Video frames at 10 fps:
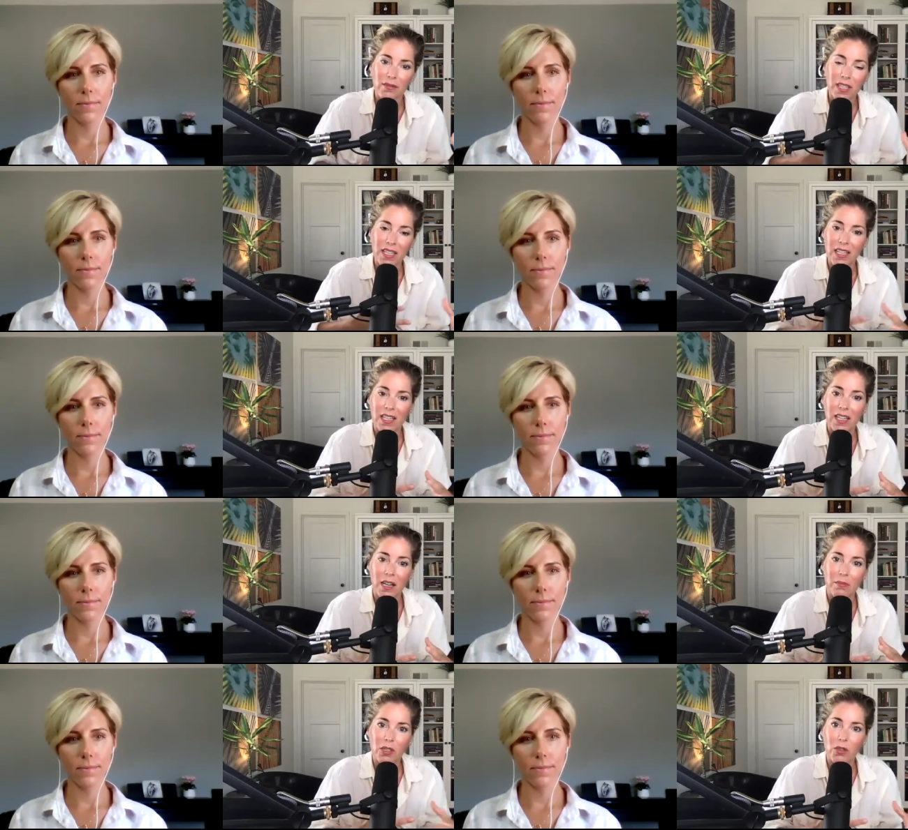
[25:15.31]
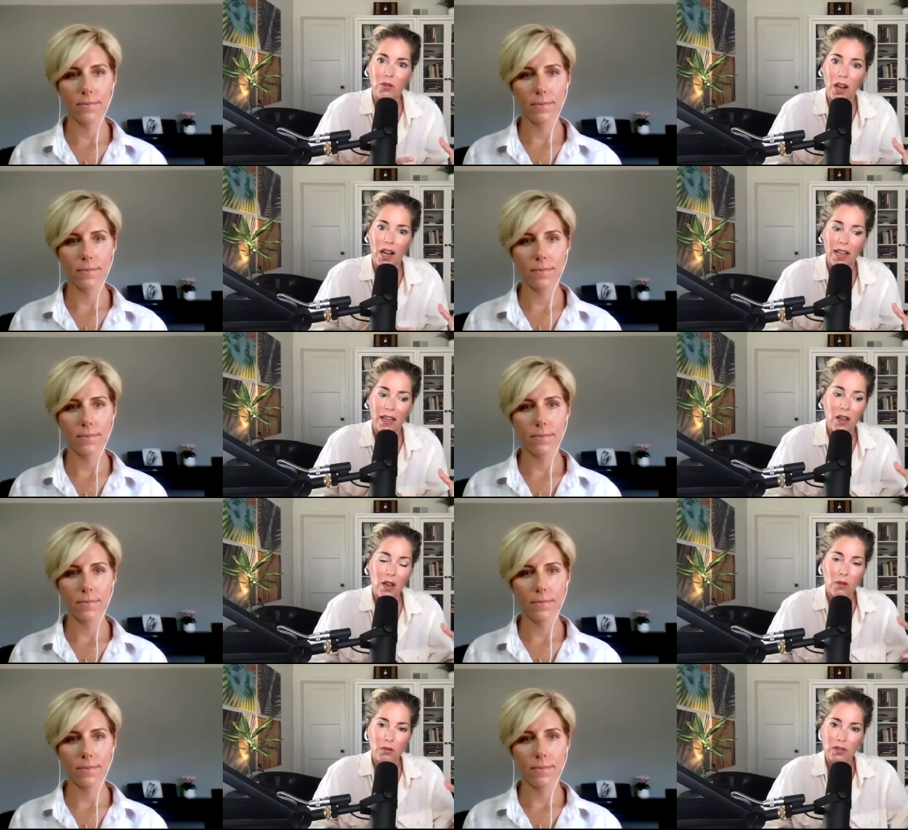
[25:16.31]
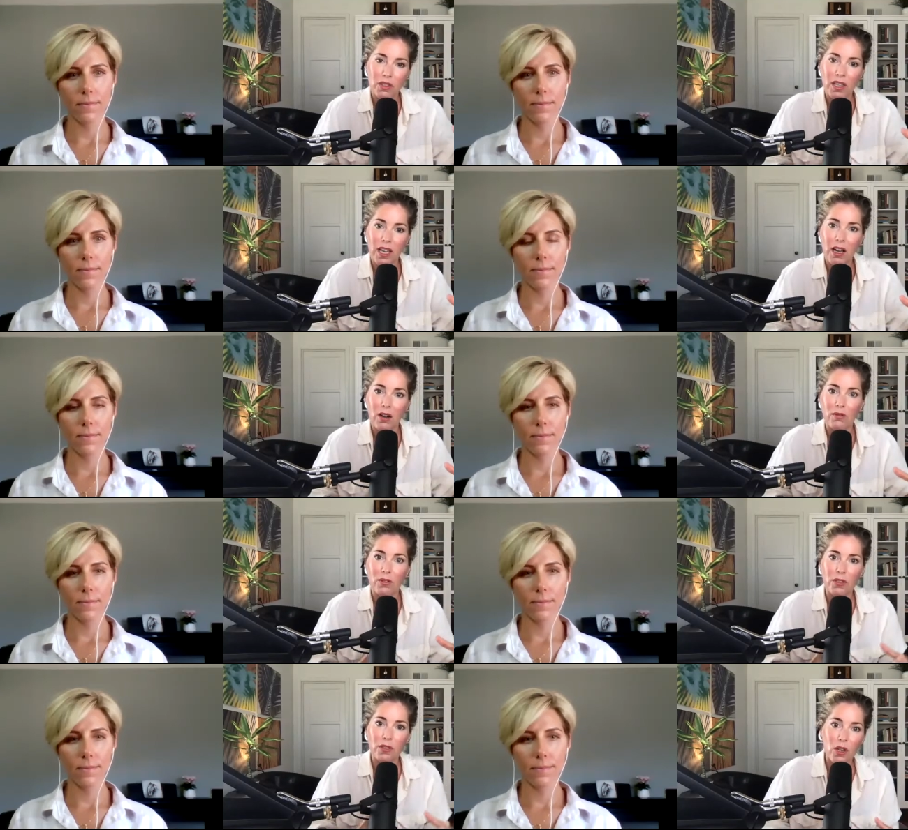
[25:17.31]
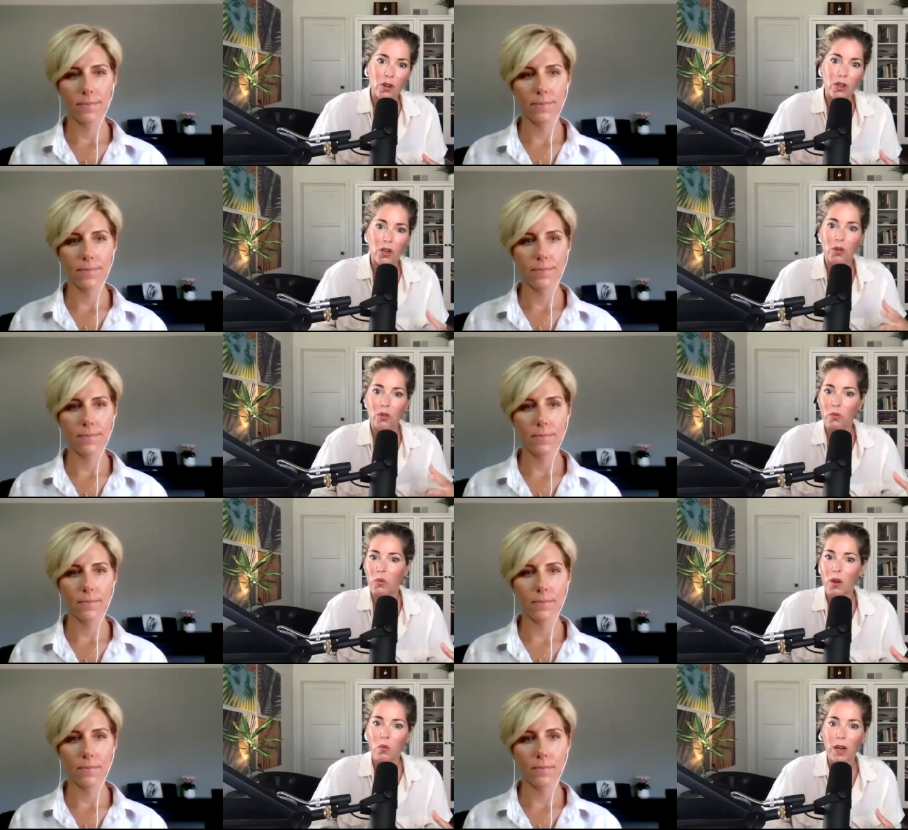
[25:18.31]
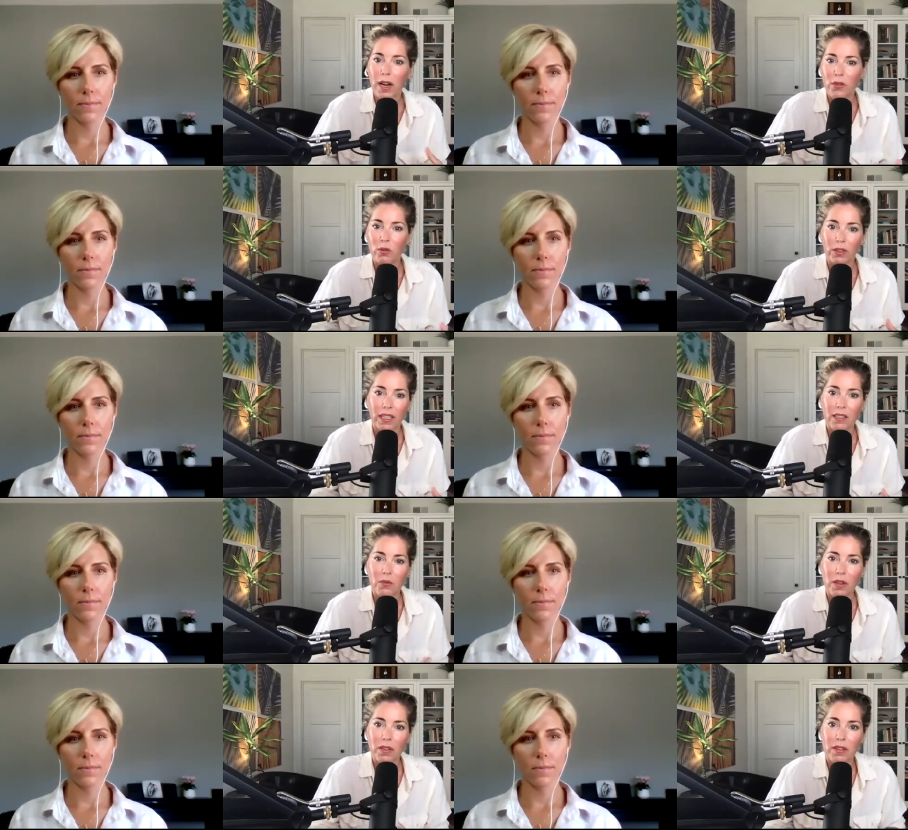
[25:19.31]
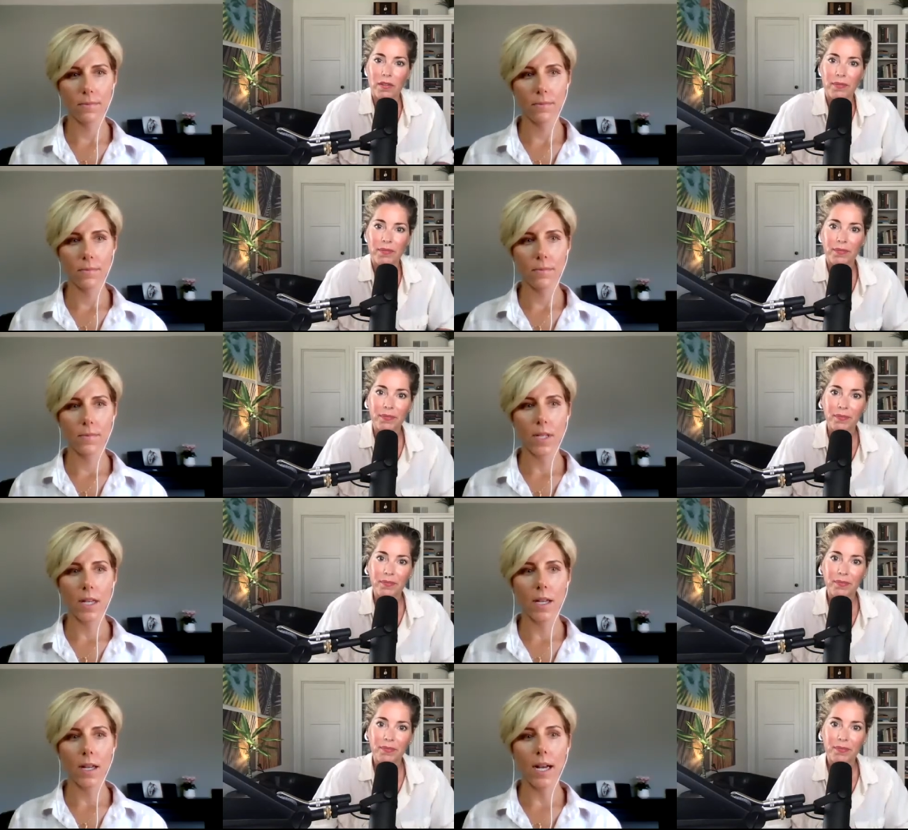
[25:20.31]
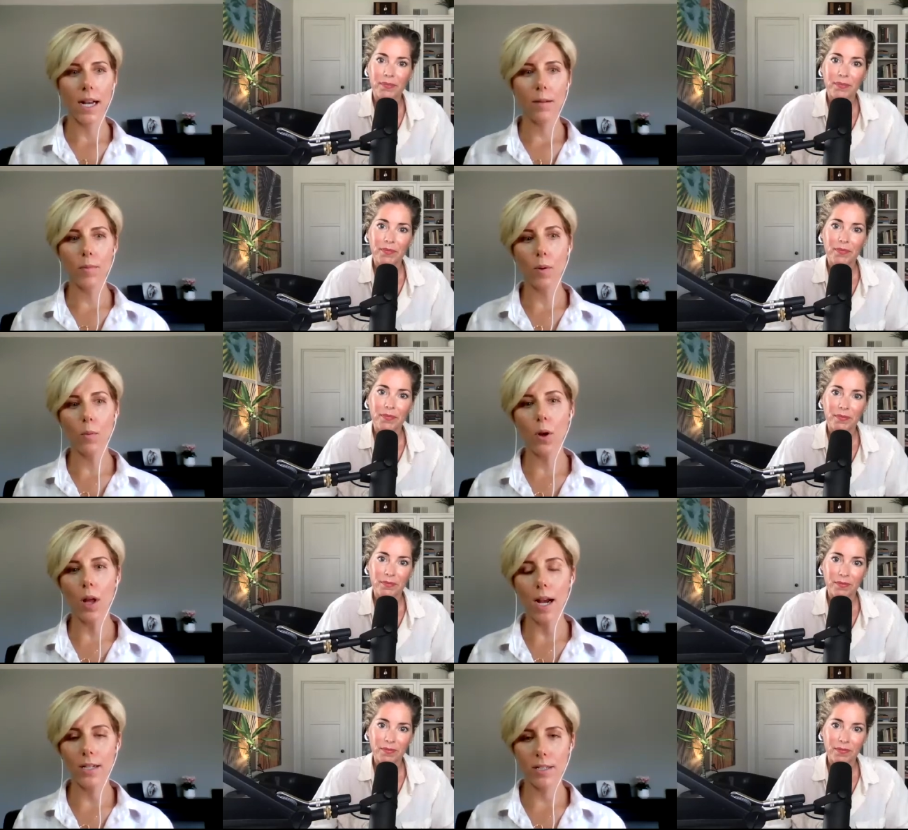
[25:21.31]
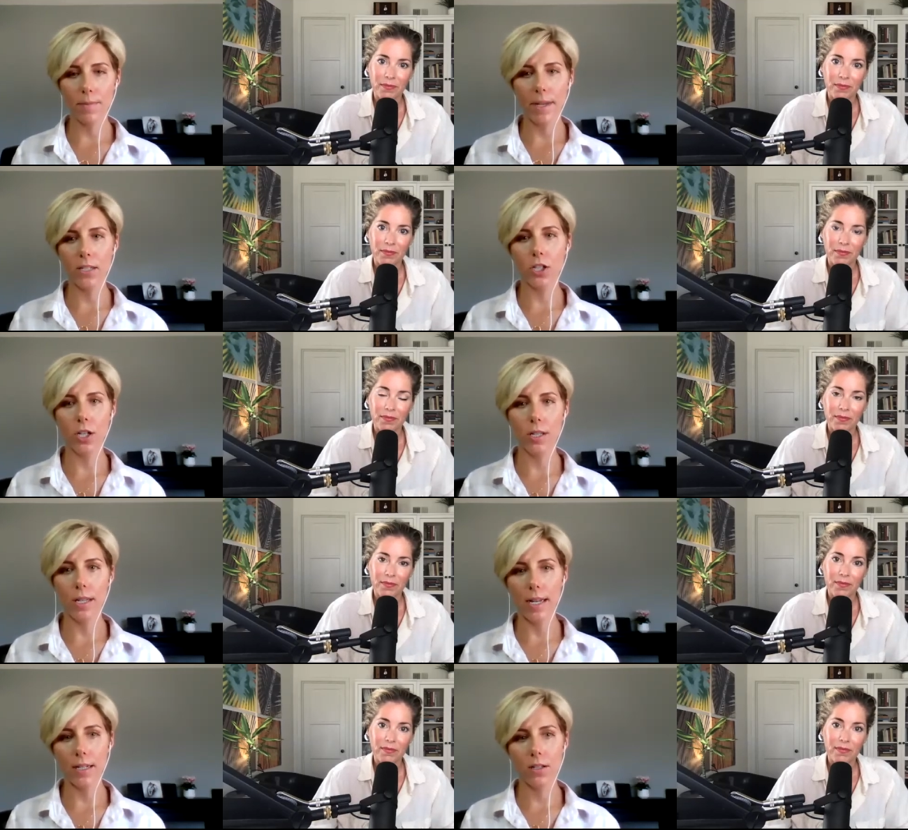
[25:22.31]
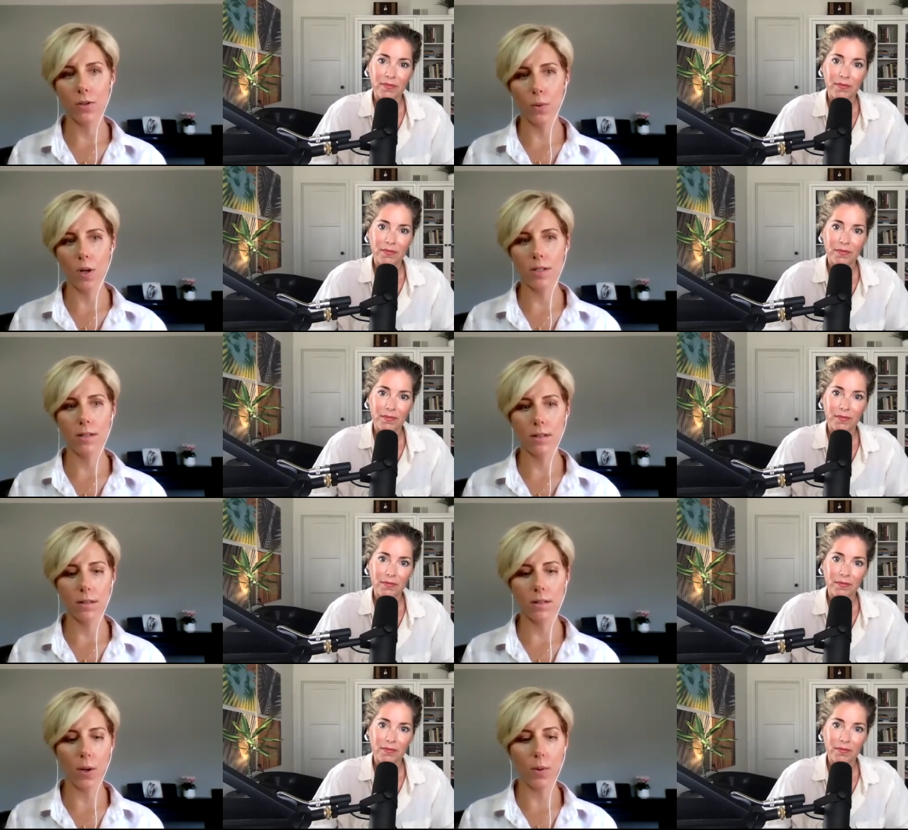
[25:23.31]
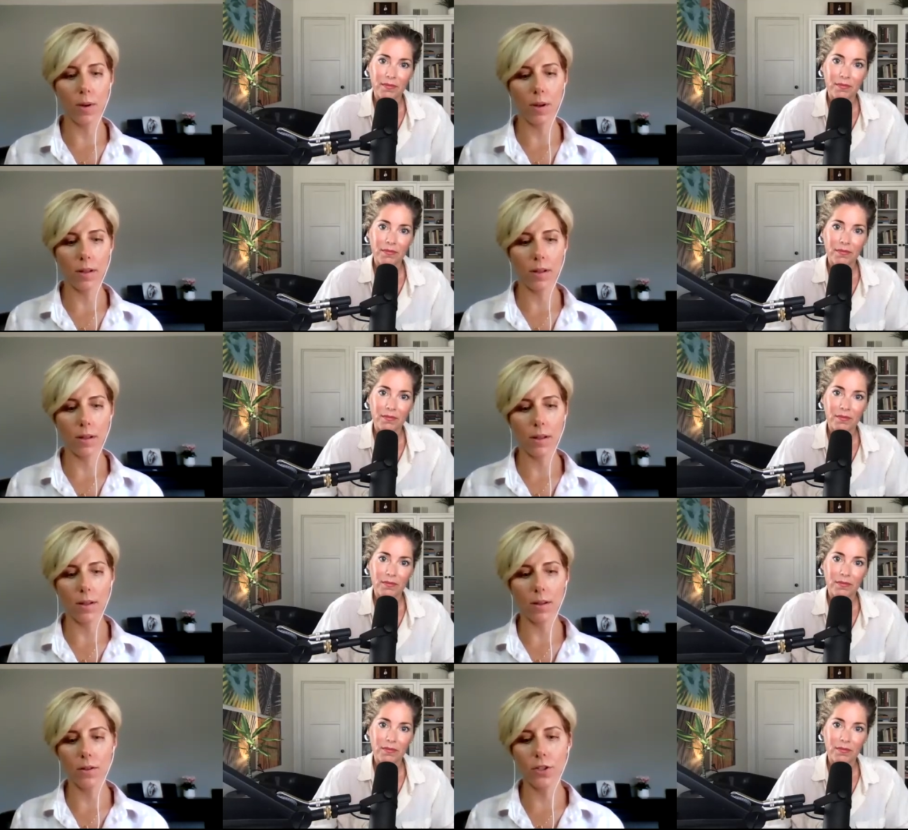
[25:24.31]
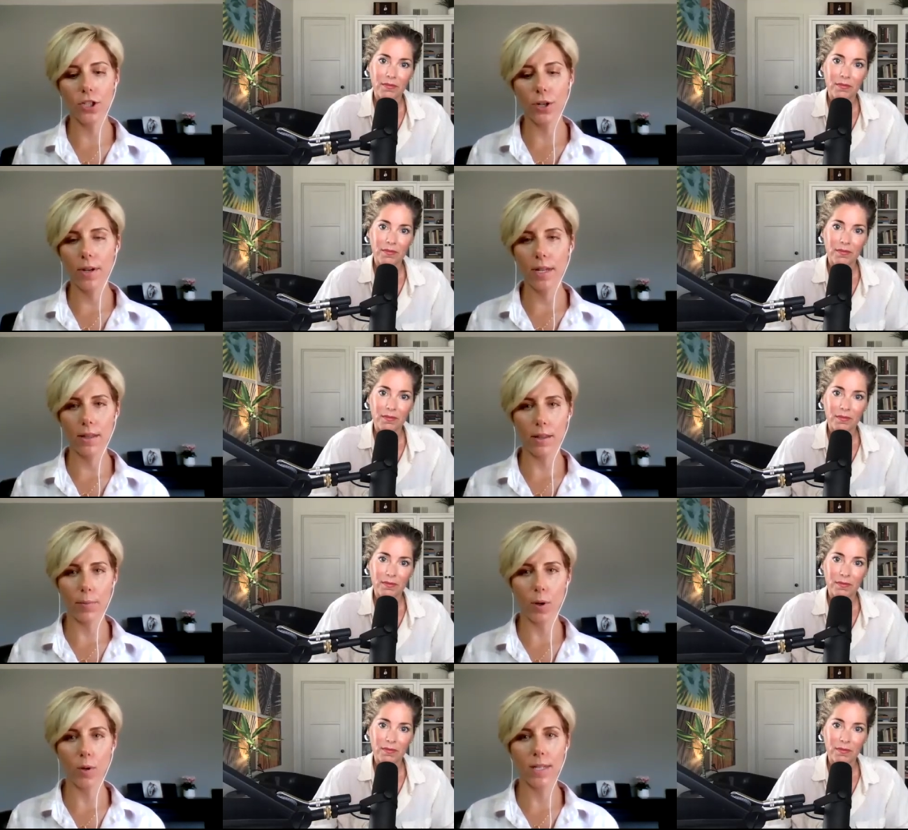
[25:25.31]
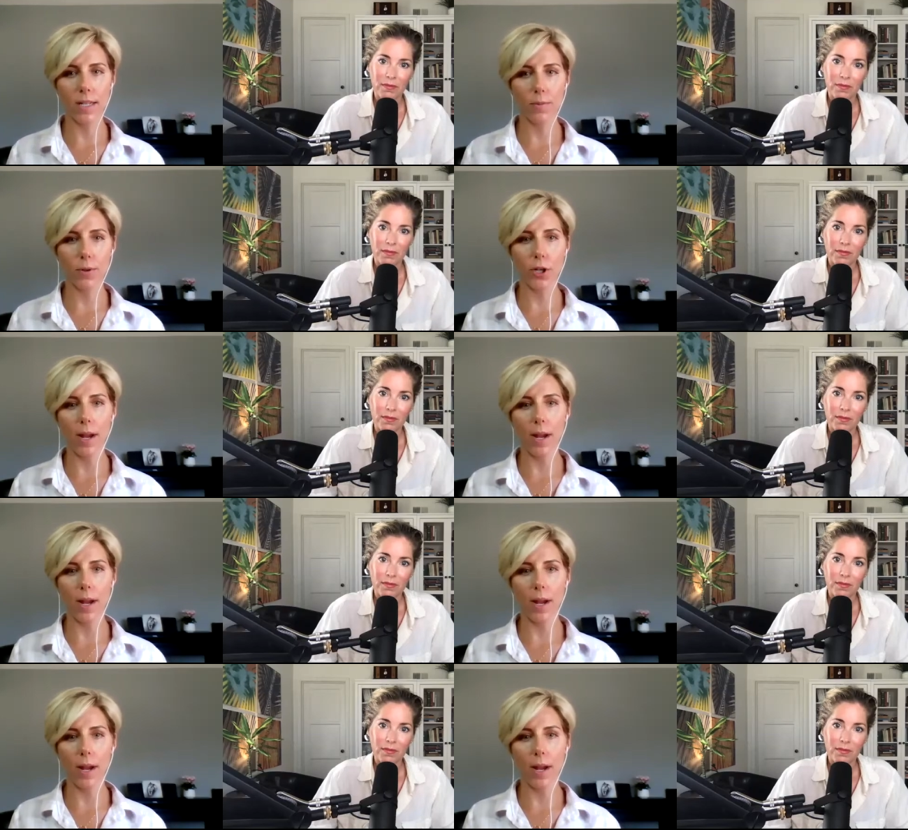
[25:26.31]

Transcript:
Speaker 1: heating it up too high with cacao versus cocoa. What what have you landed with?
Speaker 2: Um, well, I just make sure that I source. So during the process, when you're